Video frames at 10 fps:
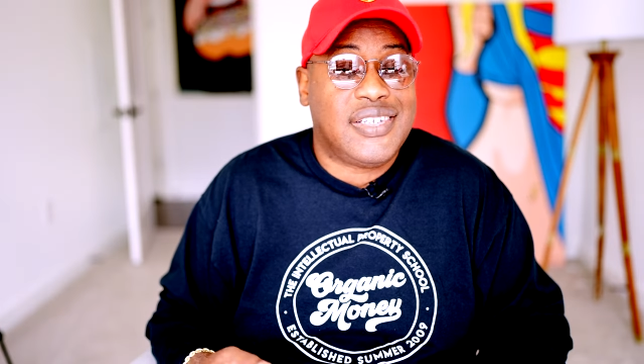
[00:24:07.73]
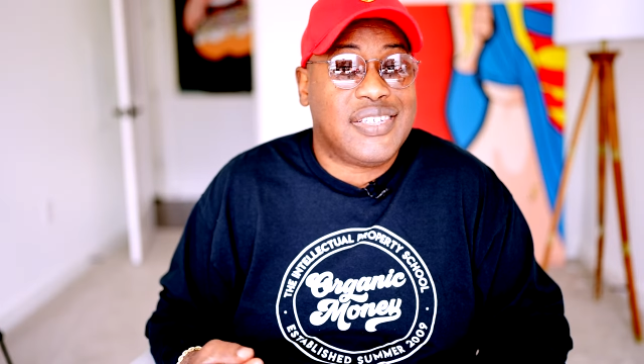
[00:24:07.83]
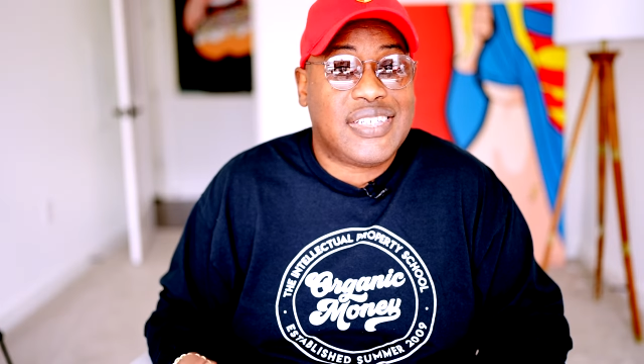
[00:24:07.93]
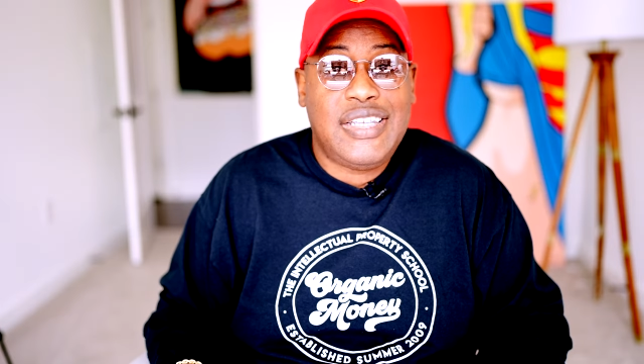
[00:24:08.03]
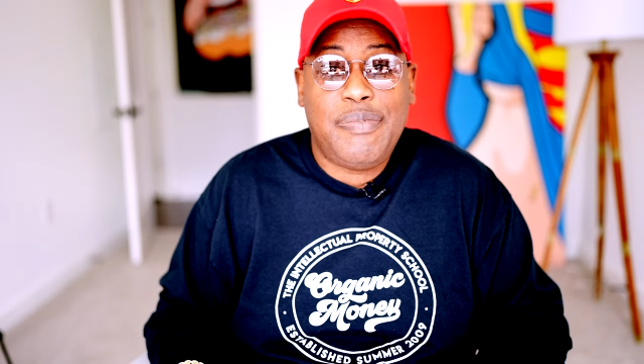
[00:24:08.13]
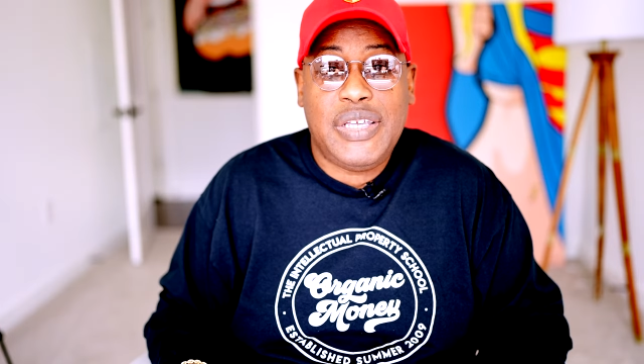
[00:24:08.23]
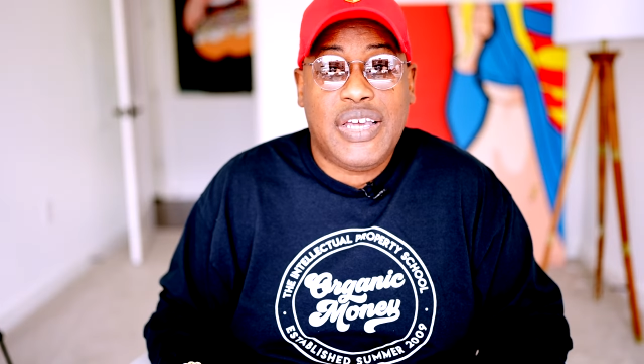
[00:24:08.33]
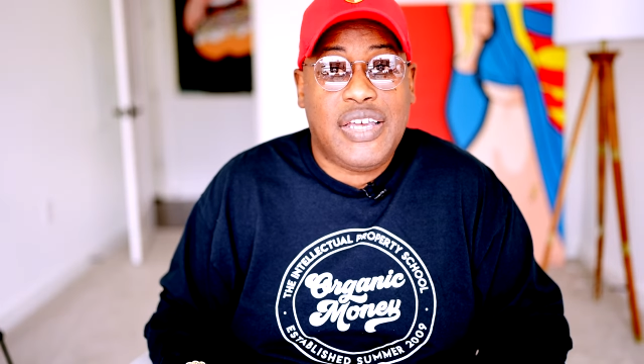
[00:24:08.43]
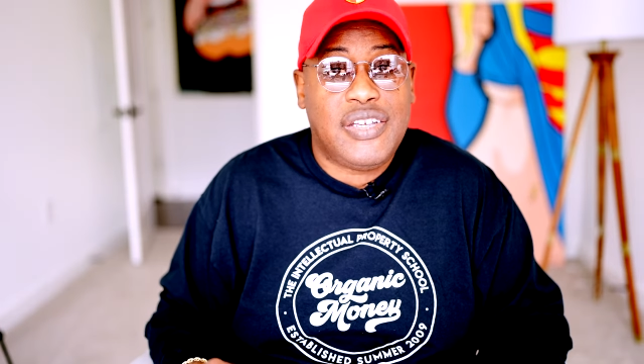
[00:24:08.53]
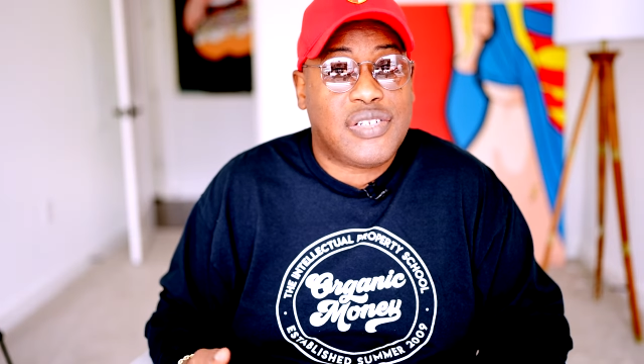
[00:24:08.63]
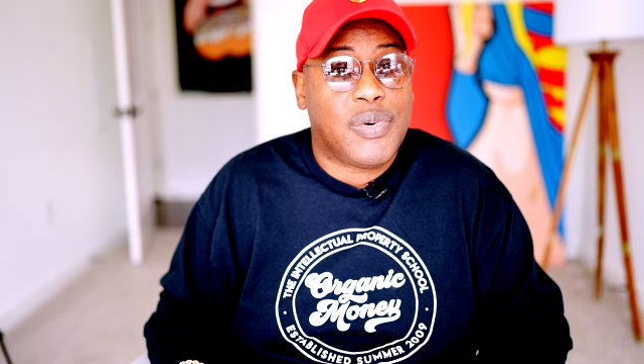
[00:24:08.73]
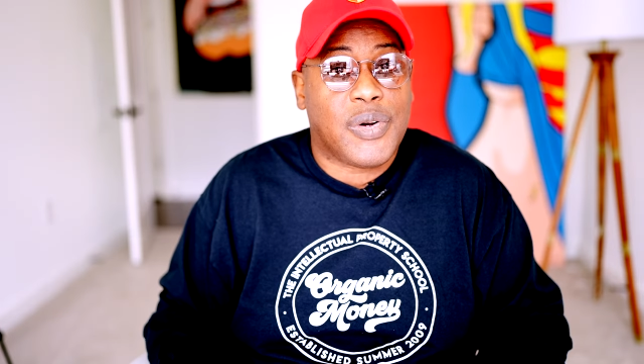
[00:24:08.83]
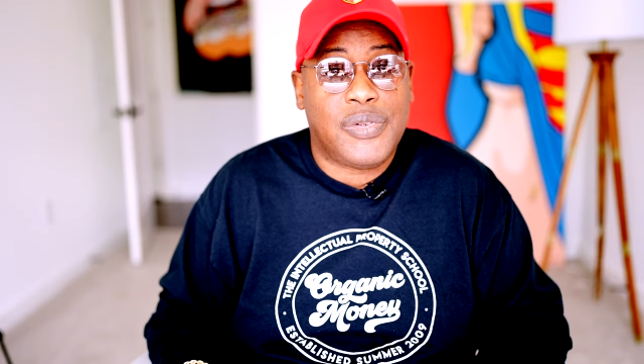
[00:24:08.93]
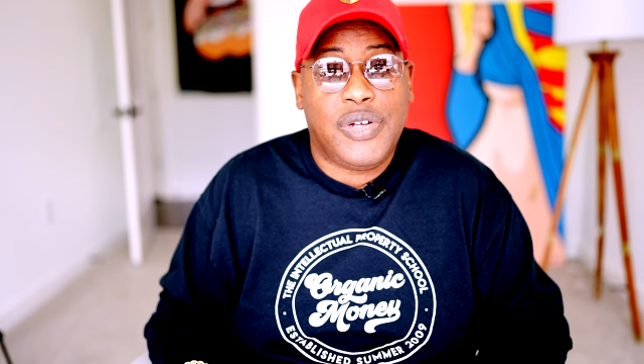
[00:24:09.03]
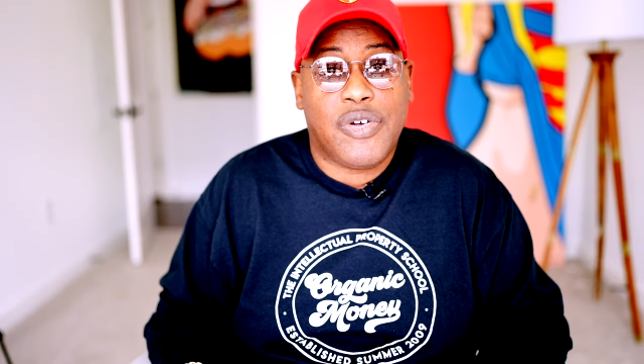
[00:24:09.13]
and C P As to
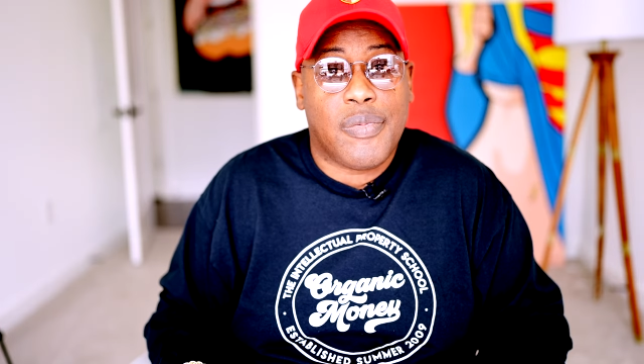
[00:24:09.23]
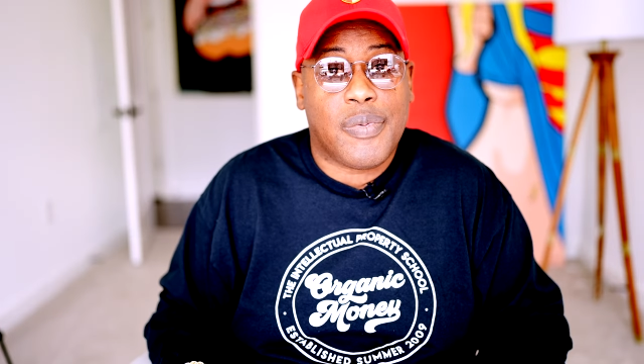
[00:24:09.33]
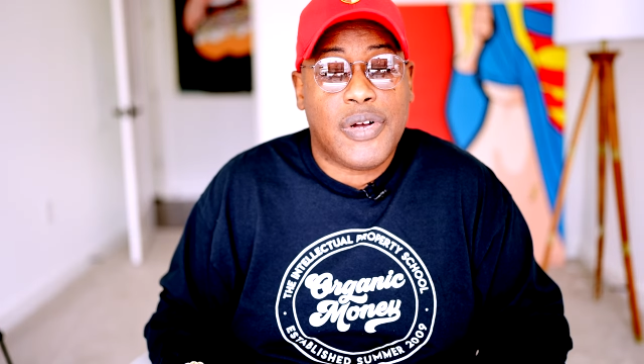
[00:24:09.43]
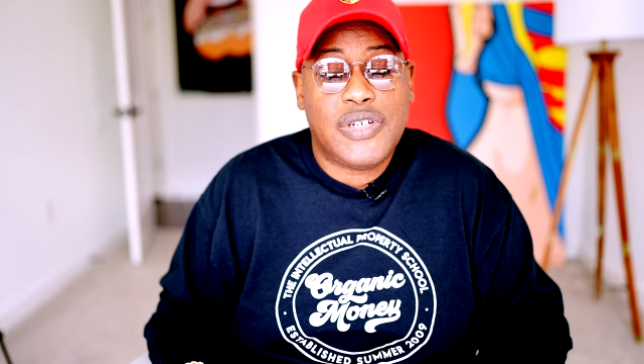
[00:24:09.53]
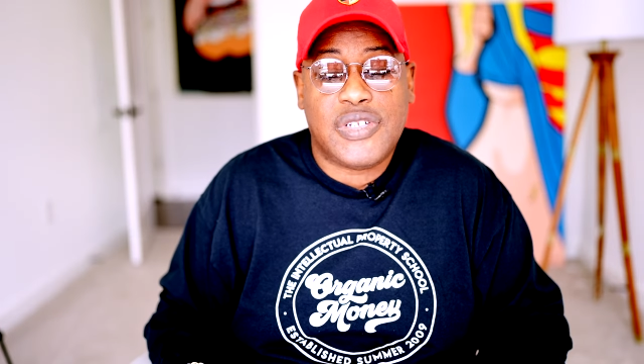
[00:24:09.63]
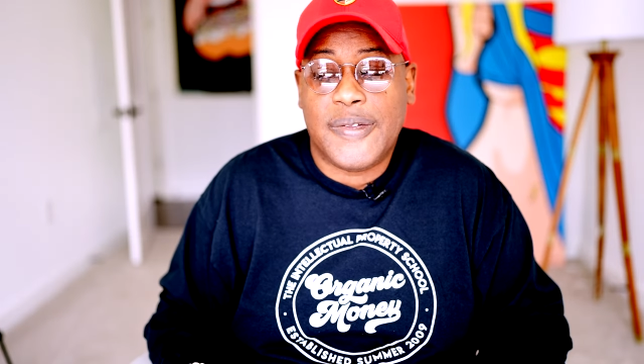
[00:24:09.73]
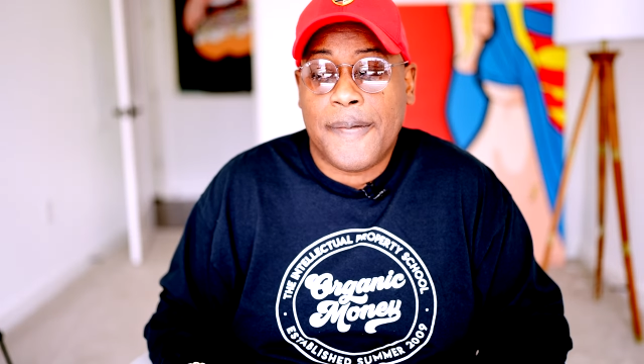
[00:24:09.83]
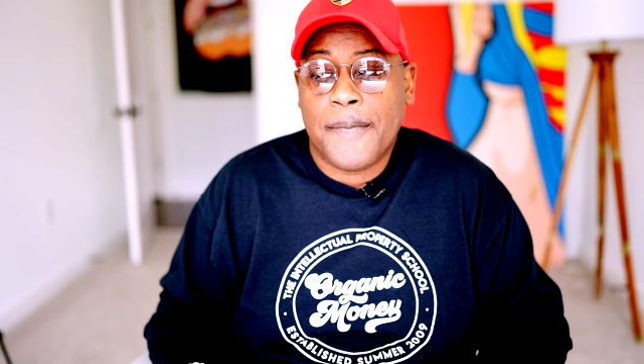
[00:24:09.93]
work on their corporation.